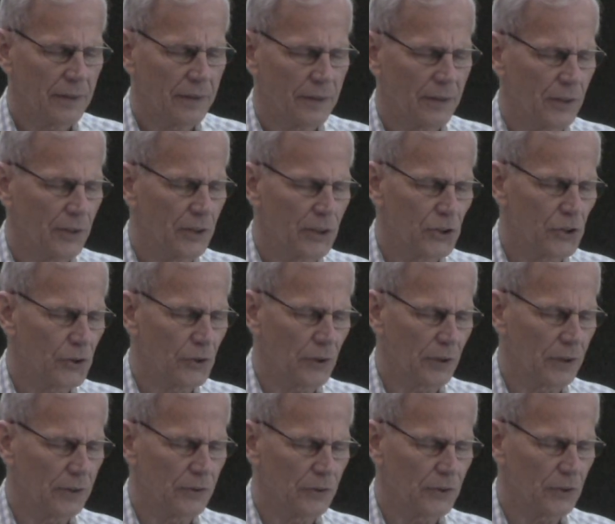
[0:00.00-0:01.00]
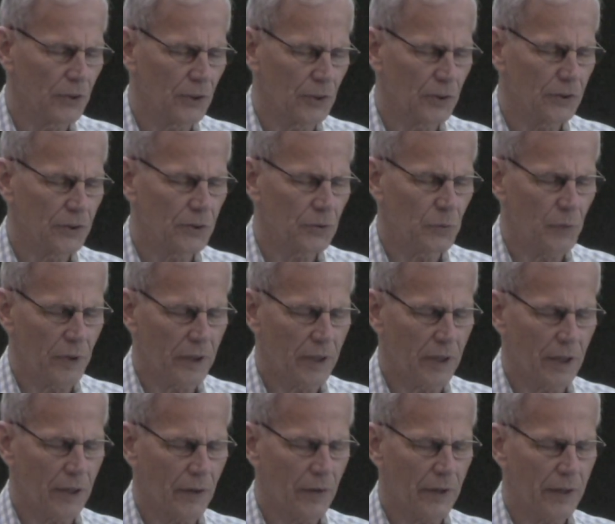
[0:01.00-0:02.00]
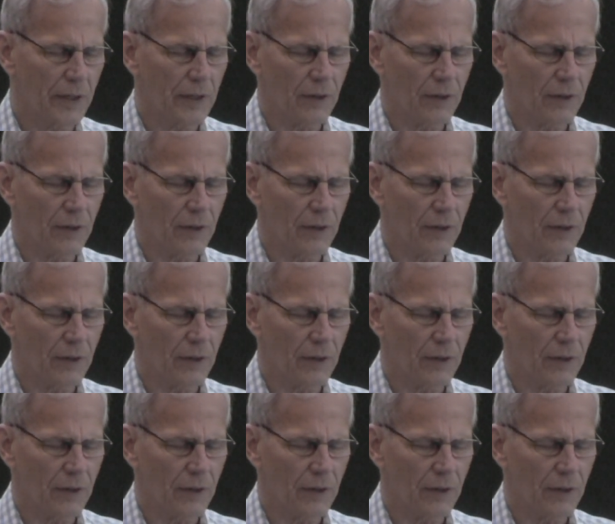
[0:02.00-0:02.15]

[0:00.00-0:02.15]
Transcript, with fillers: There are additional concerns we carry